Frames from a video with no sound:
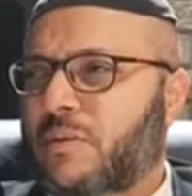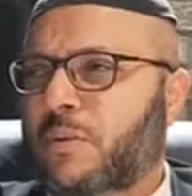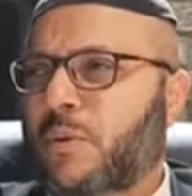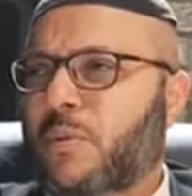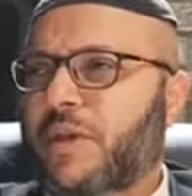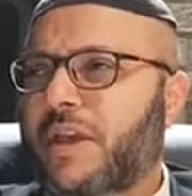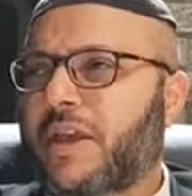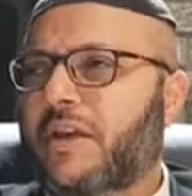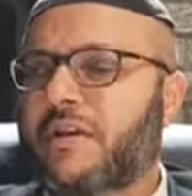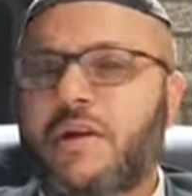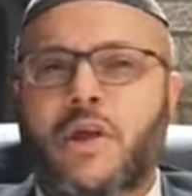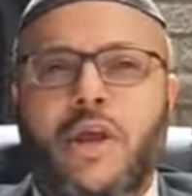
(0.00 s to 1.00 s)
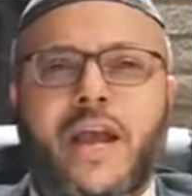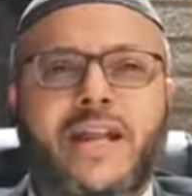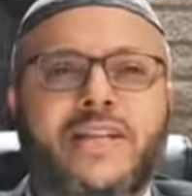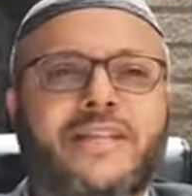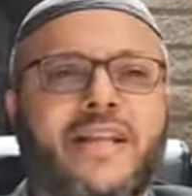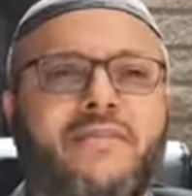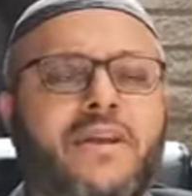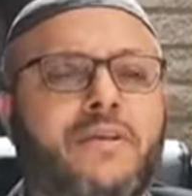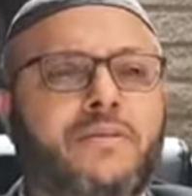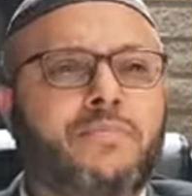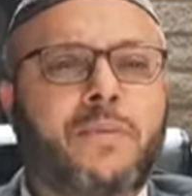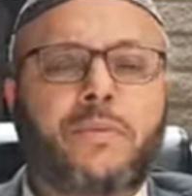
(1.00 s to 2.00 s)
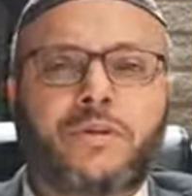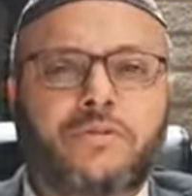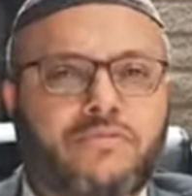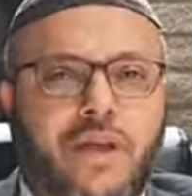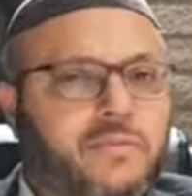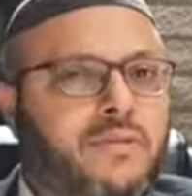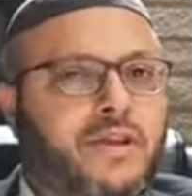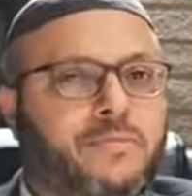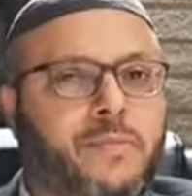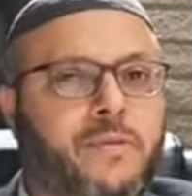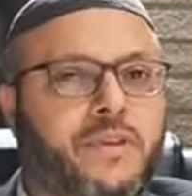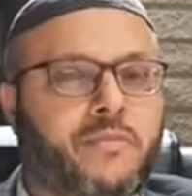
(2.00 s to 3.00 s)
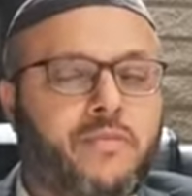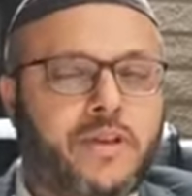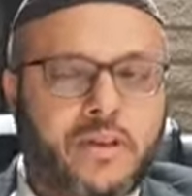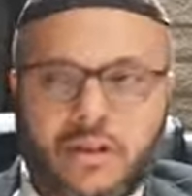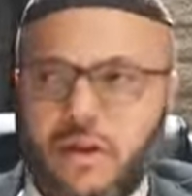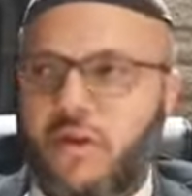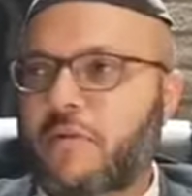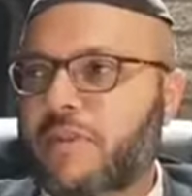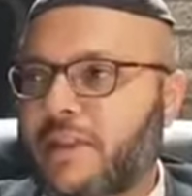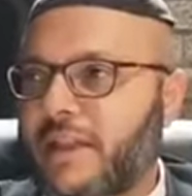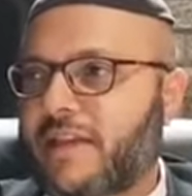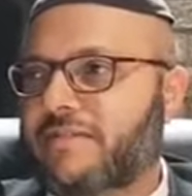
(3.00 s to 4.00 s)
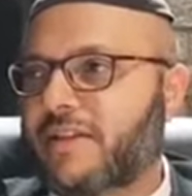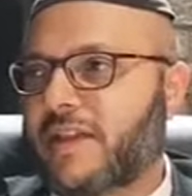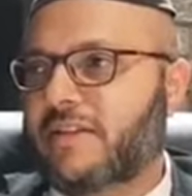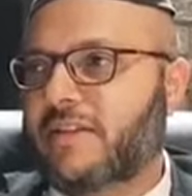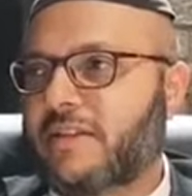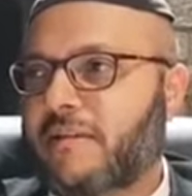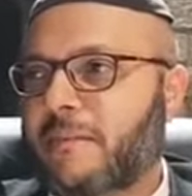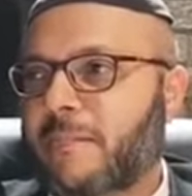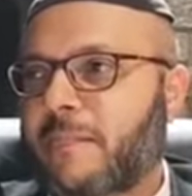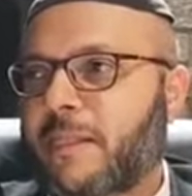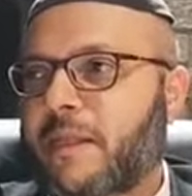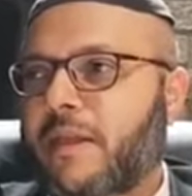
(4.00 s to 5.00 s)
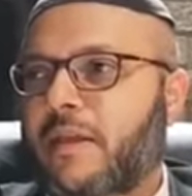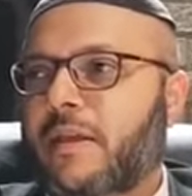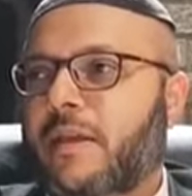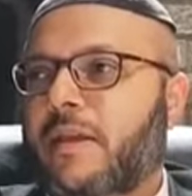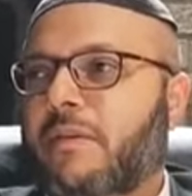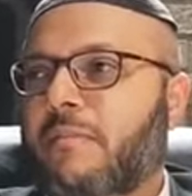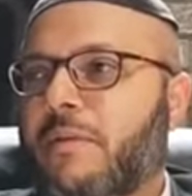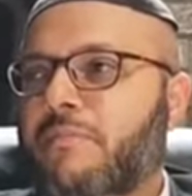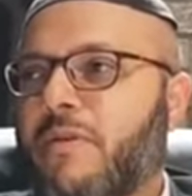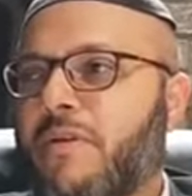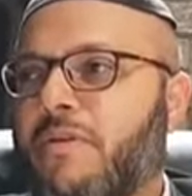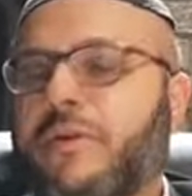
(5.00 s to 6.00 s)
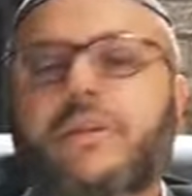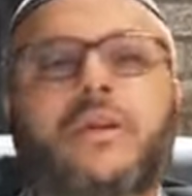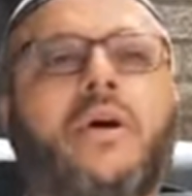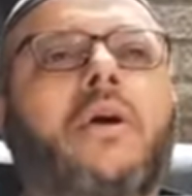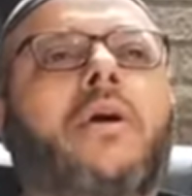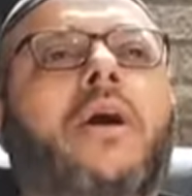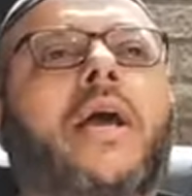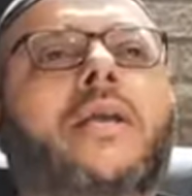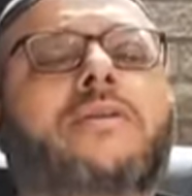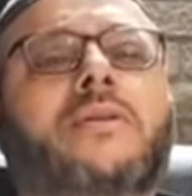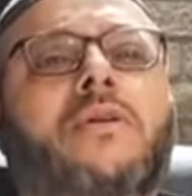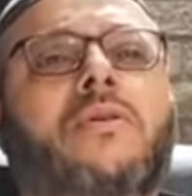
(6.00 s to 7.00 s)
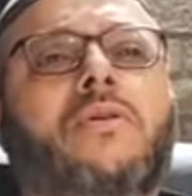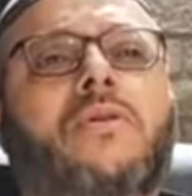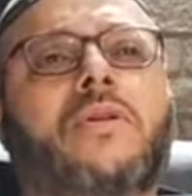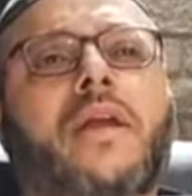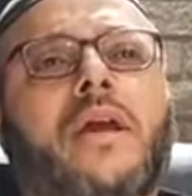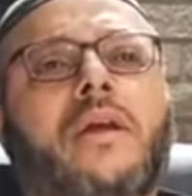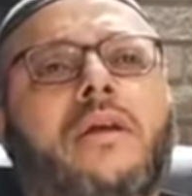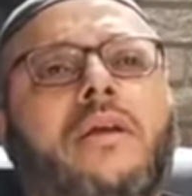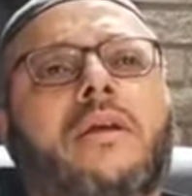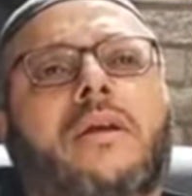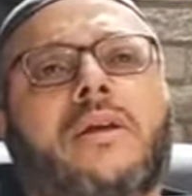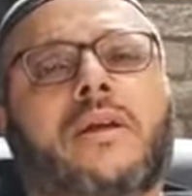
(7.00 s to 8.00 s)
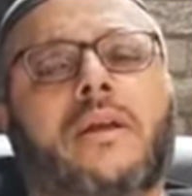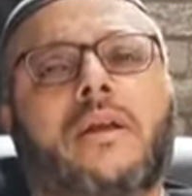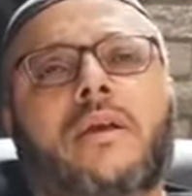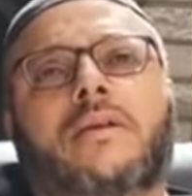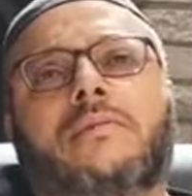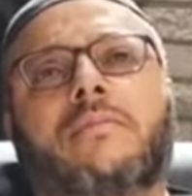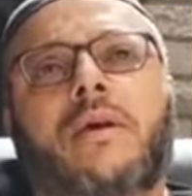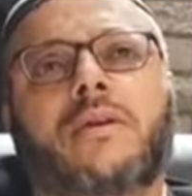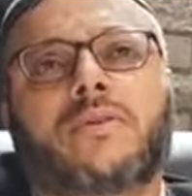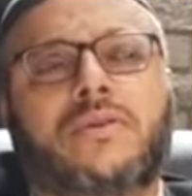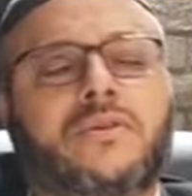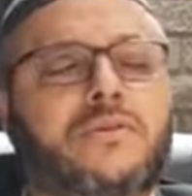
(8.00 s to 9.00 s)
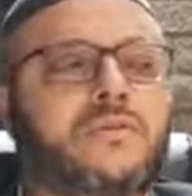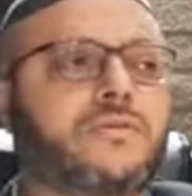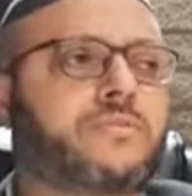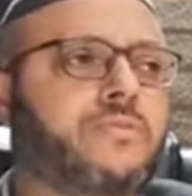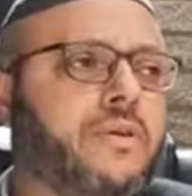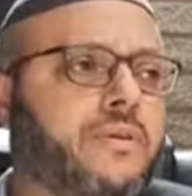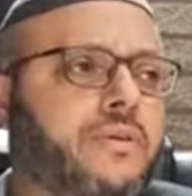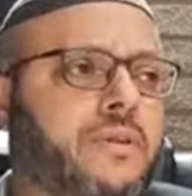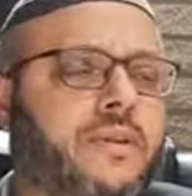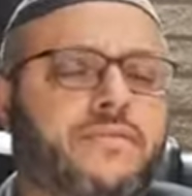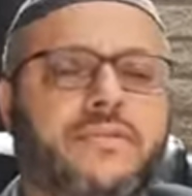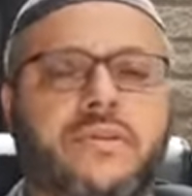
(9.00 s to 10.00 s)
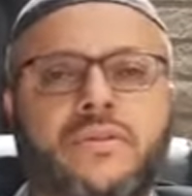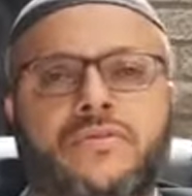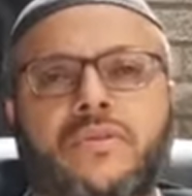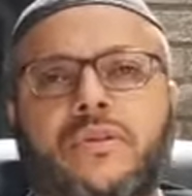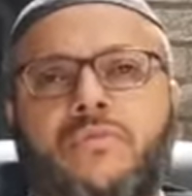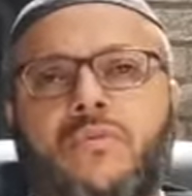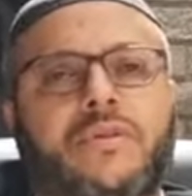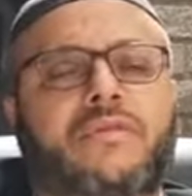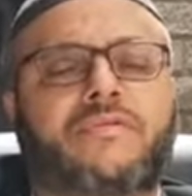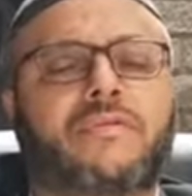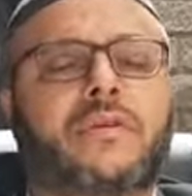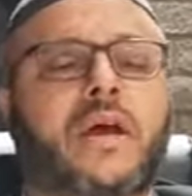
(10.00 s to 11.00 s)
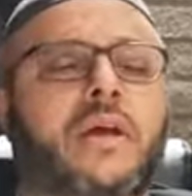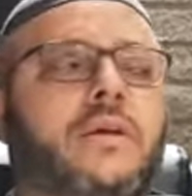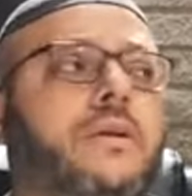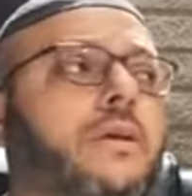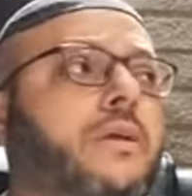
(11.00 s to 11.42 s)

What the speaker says: Before we hear, and it's not. It's people around us, people that we know that have that. My brother-in-law has a corona. He is my sister's brother and lives in Israel, a wonderful guy.